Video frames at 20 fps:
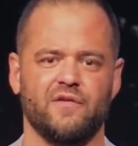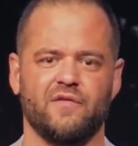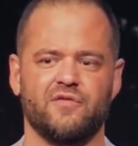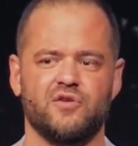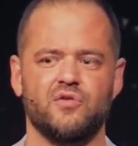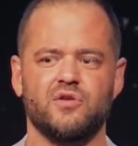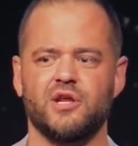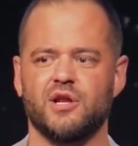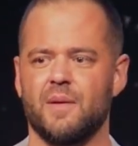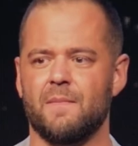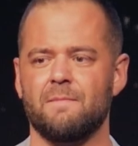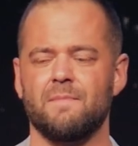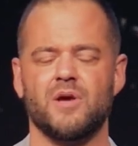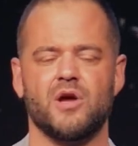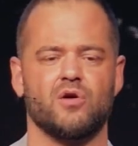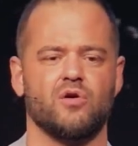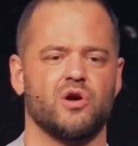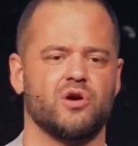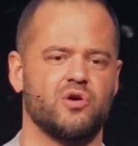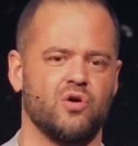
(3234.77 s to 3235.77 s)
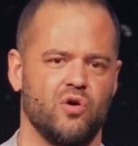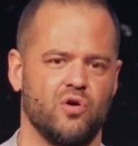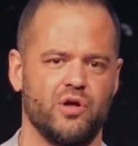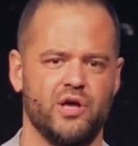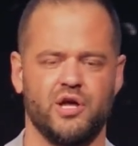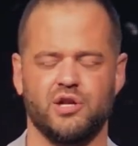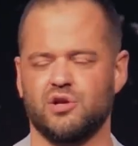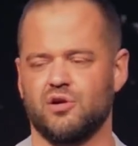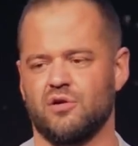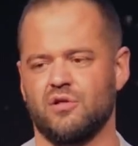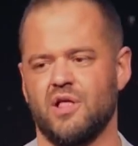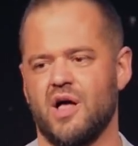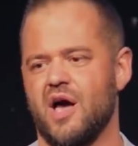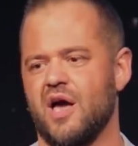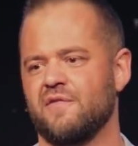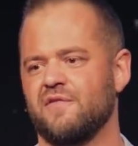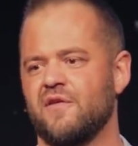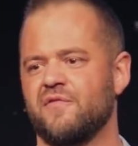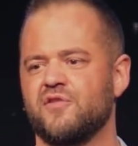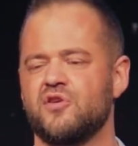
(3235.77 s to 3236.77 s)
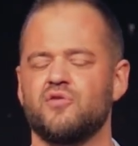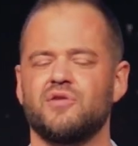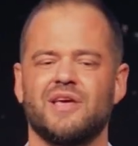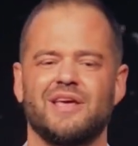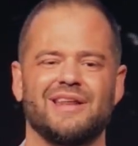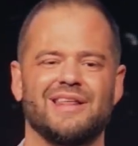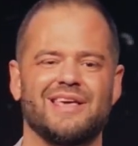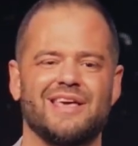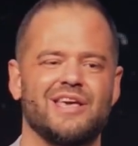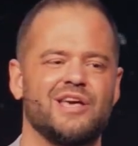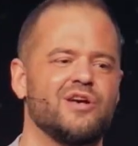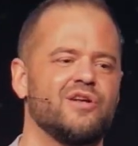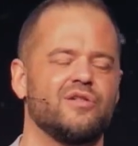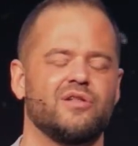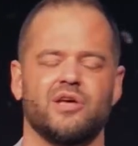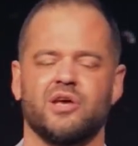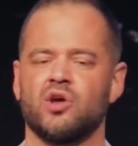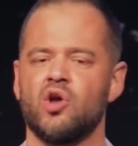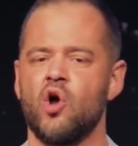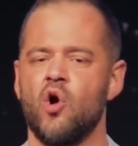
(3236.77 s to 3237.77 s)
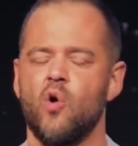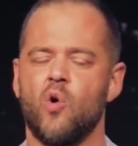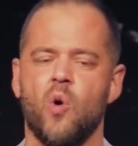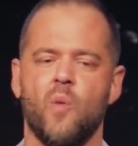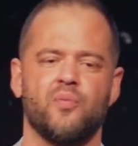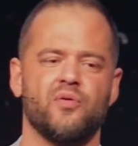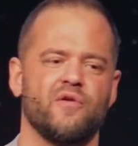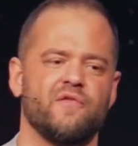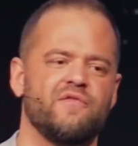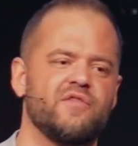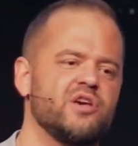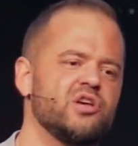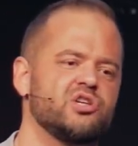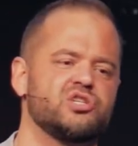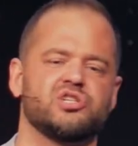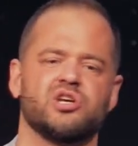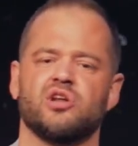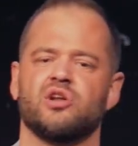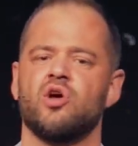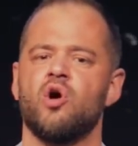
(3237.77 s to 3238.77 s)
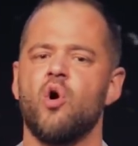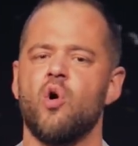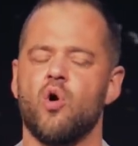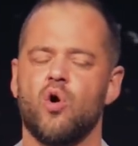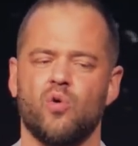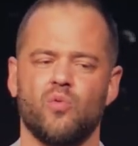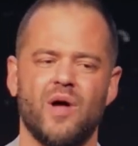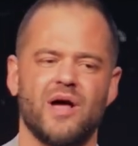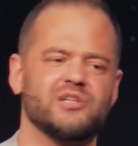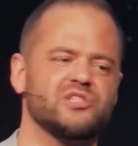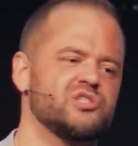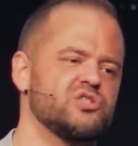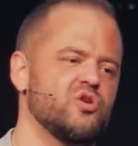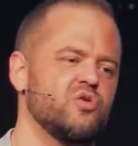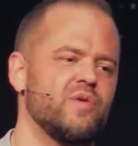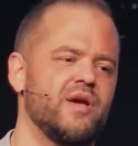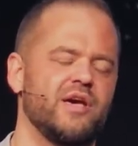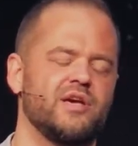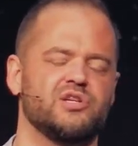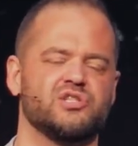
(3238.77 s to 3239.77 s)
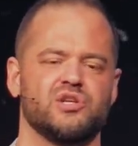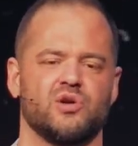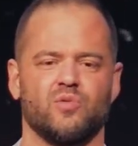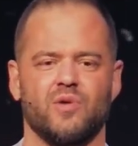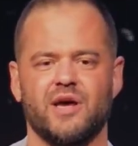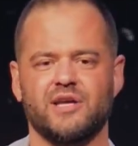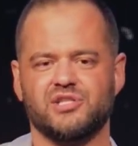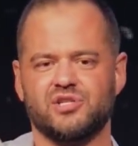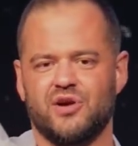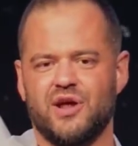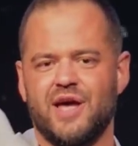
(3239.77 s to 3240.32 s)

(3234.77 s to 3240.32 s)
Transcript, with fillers: if you need a miracle in your life, if you need healing or provision or restoration, raise your